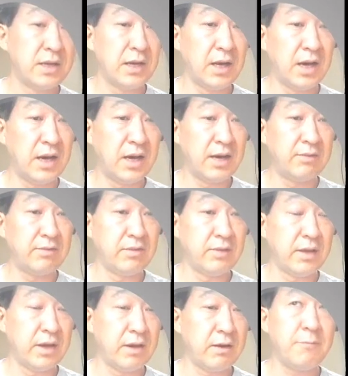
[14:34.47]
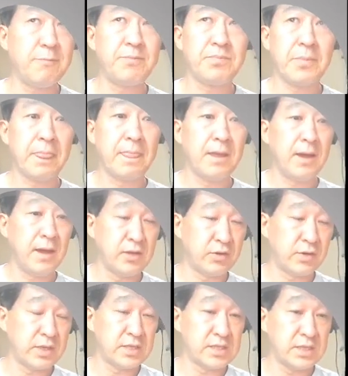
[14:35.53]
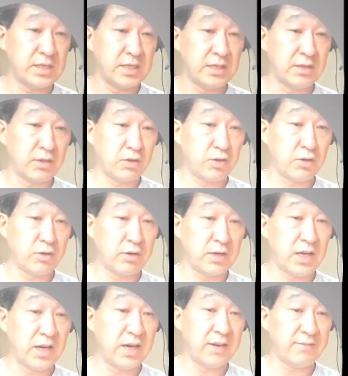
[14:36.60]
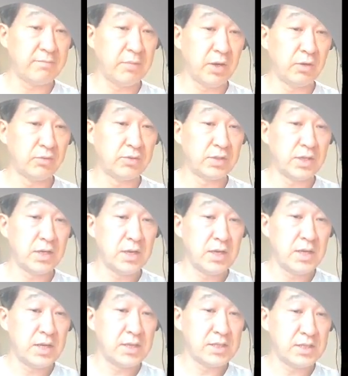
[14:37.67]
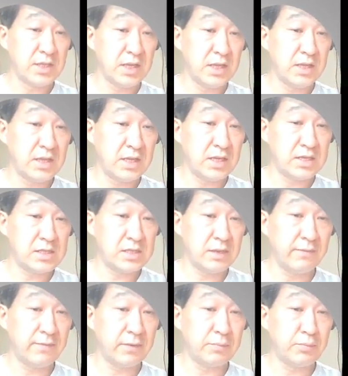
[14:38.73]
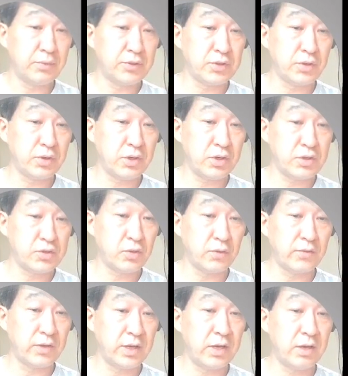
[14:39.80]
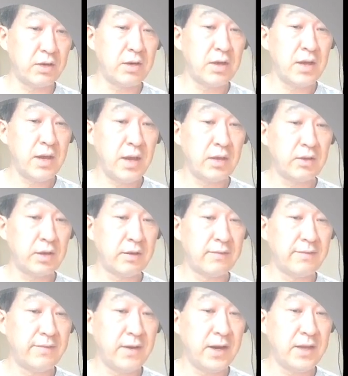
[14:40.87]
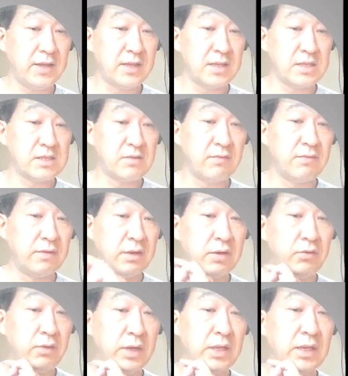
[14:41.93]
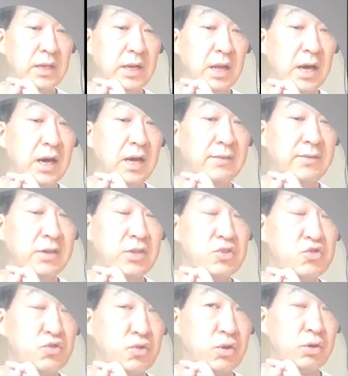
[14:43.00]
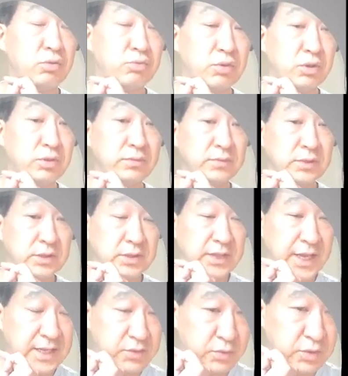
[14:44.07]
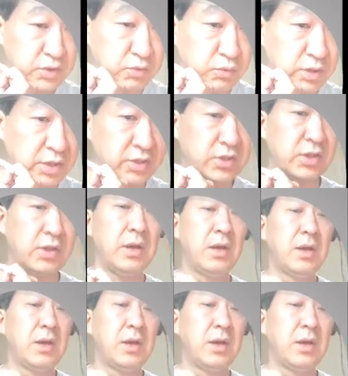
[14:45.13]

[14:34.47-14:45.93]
live there. And you can see the current live mode. See in this, if you put your cursor over here, you can find this view in live control room. So that's what you wanted to